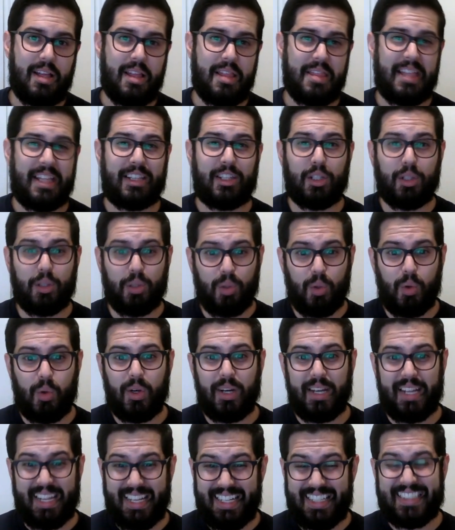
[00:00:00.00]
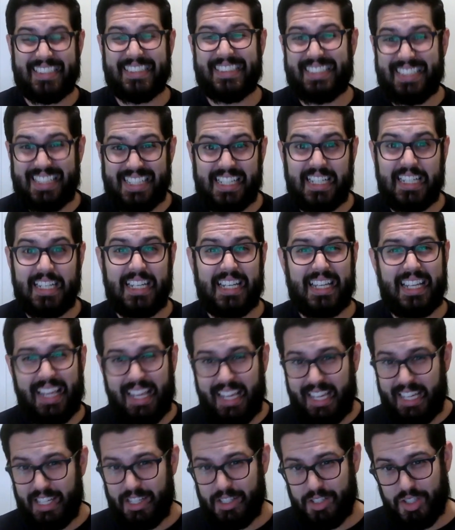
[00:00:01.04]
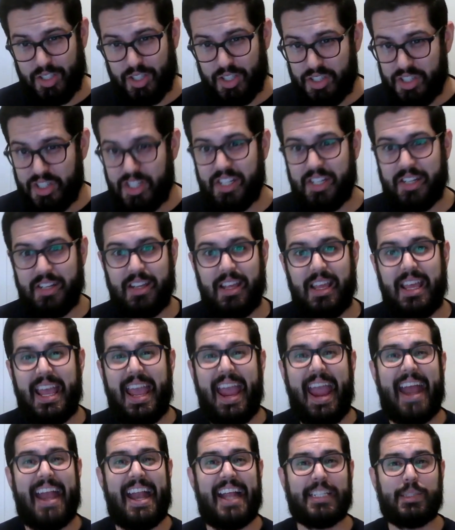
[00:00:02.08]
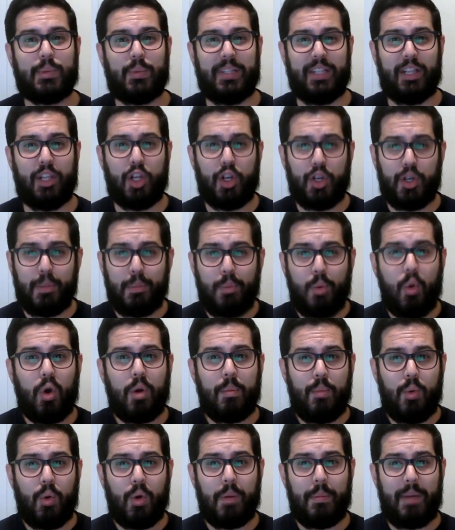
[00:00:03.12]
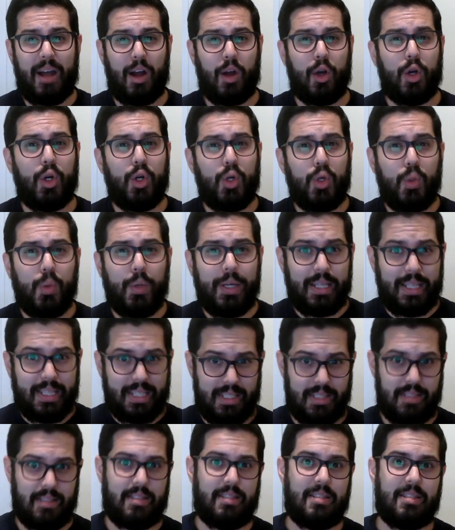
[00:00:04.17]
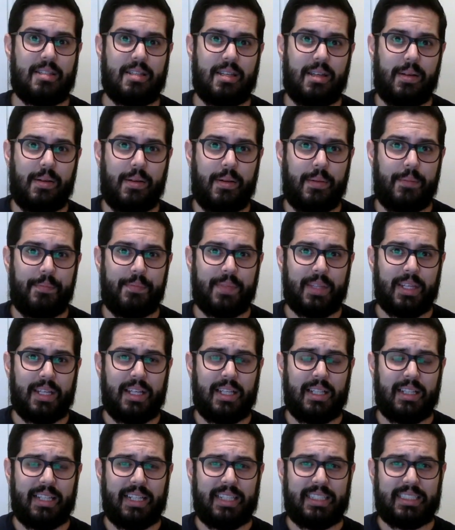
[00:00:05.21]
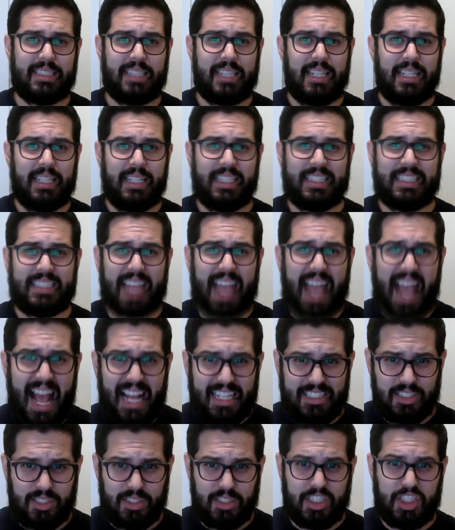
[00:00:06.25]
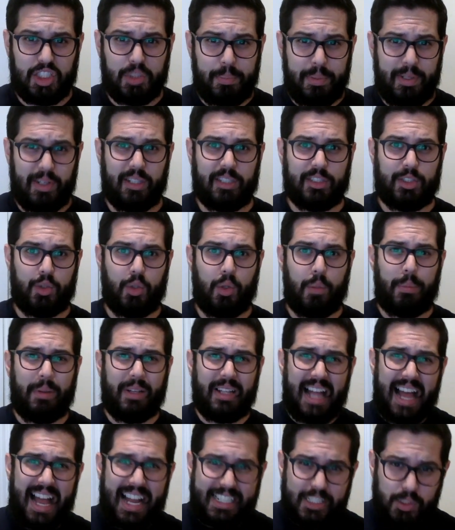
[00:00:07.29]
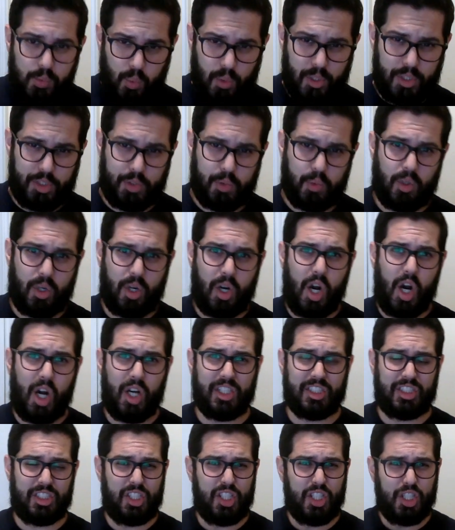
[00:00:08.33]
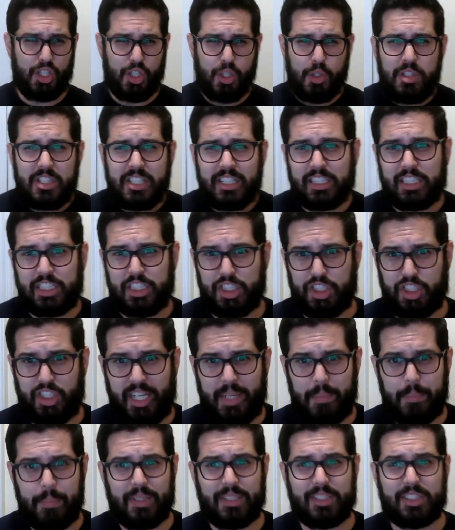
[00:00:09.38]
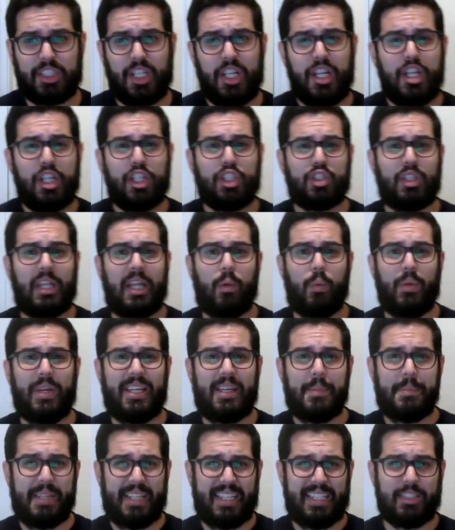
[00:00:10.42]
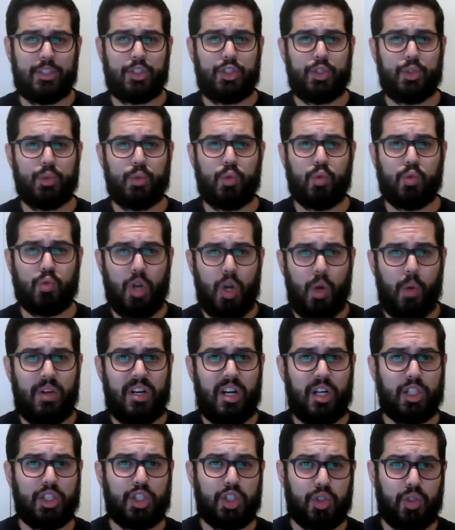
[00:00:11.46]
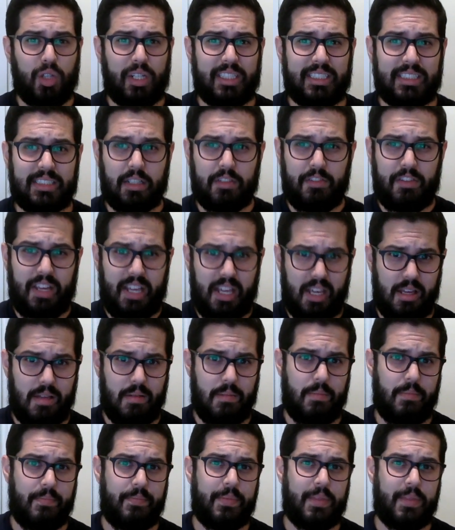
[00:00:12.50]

that the Lord indeed is good. And as we learn more and more about who he is, let's ask the Spirit to apply his word to our hearts, to use it to shape us so that we can begin to grow in our trust of him